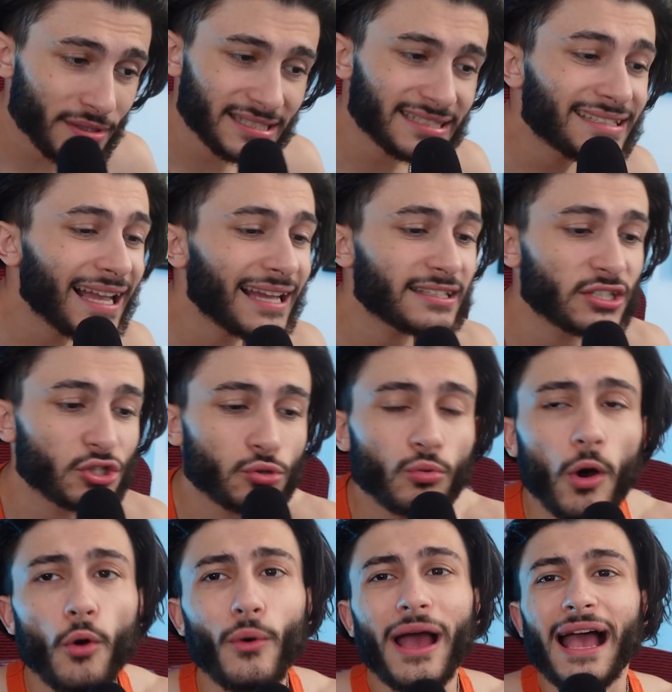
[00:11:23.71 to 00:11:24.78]
His status
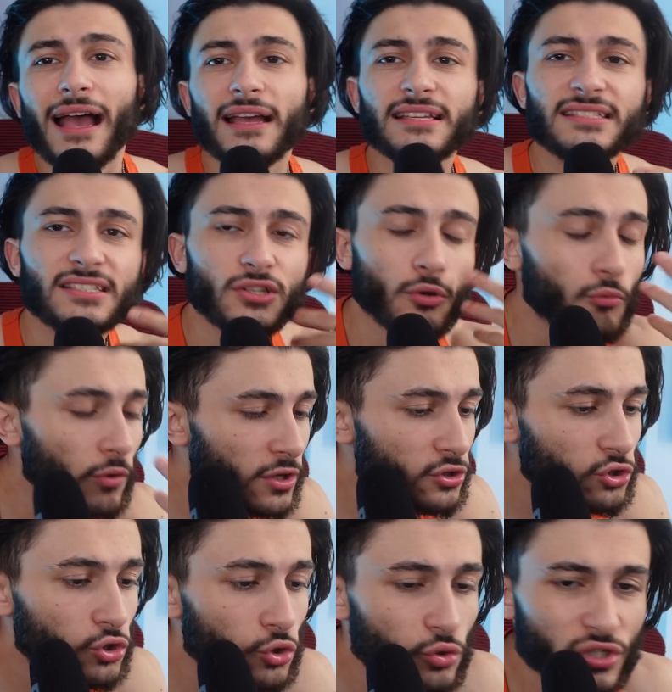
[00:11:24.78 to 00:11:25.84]
quo is to
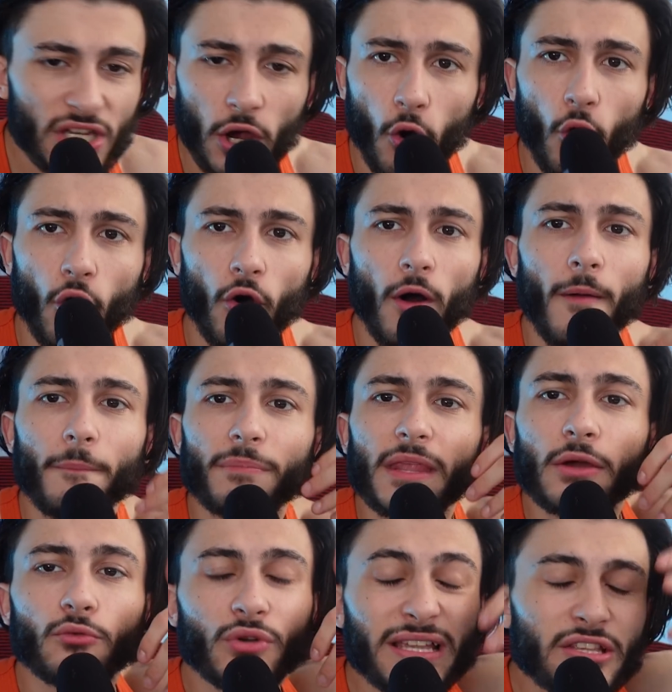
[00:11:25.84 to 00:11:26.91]
reduce it or
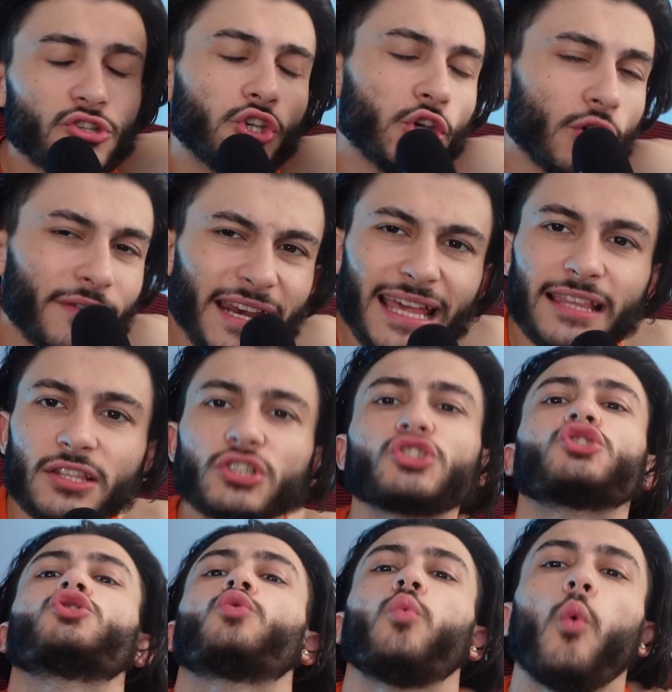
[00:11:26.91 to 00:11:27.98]
rejuvenate the
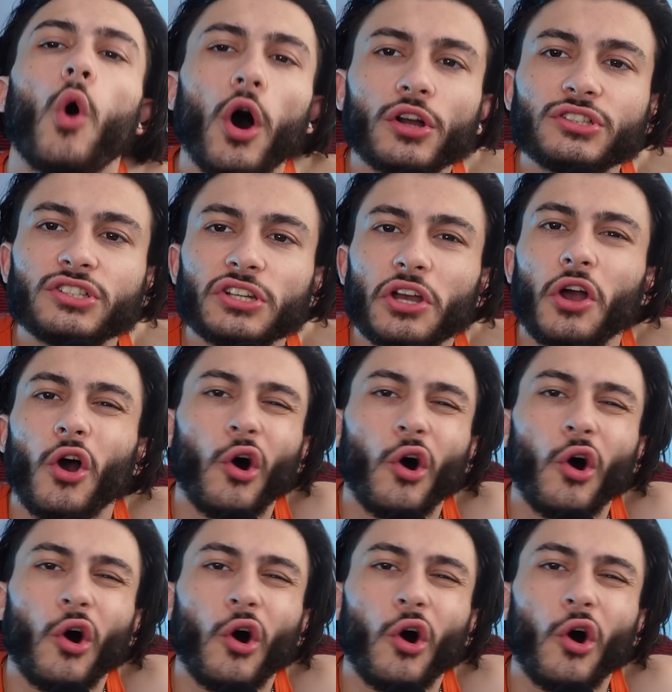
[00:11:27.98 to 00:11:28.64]
squad